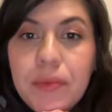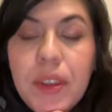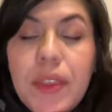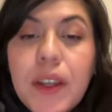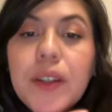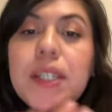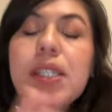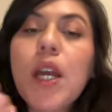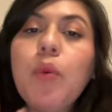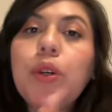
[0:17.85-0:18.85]
The theories
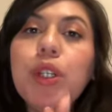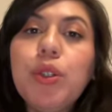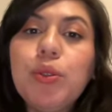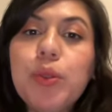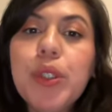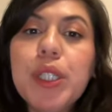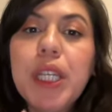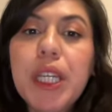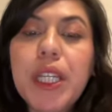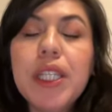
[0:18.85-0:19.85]
that were used
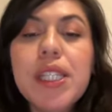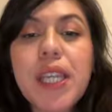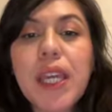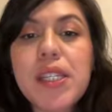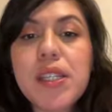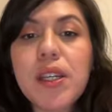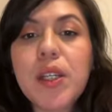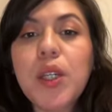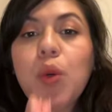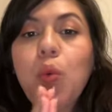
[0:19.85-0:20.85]
in this case
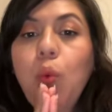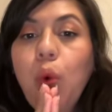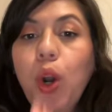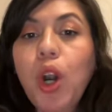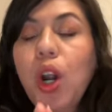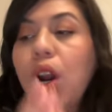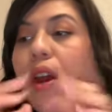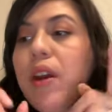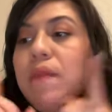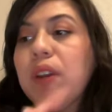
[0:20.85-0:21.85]
study were
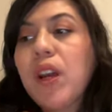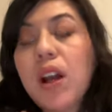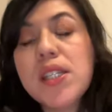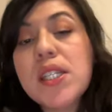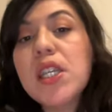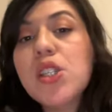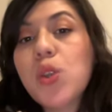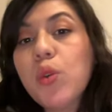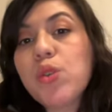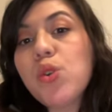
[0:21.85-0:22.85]
Vygotsky's
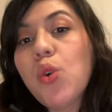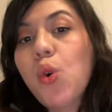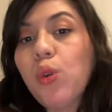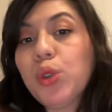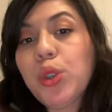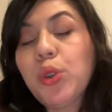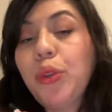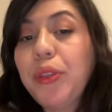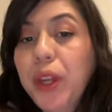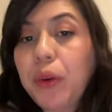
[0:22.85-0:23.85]
sociocultural
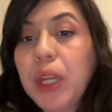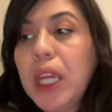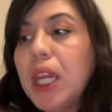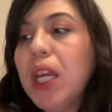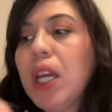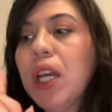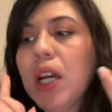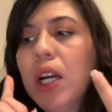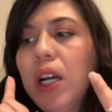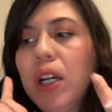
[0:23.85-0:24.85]
theory,
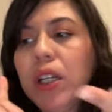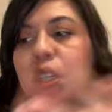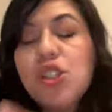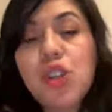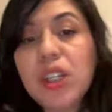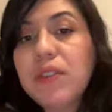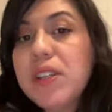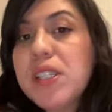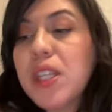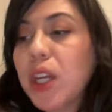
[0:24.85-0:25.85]

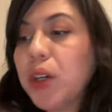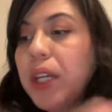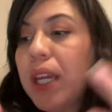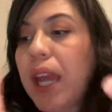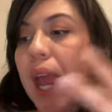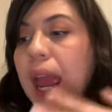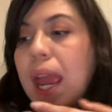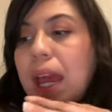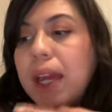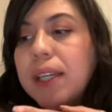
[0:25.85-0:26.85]
constructivist theory,
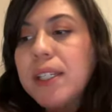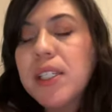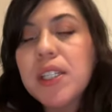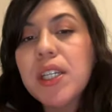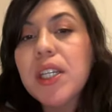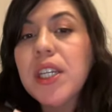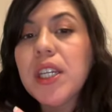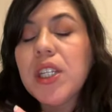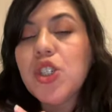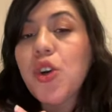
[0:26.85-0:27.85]
and the
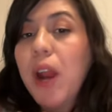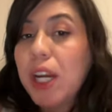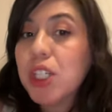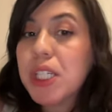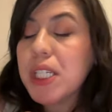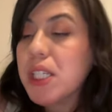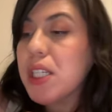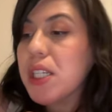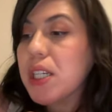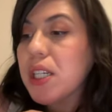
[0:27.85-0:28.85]

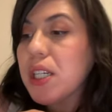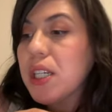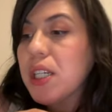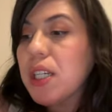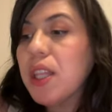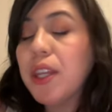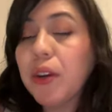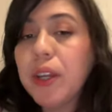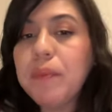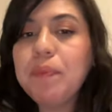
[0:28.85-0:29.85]
interactionist
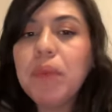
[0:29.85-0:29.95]
theory.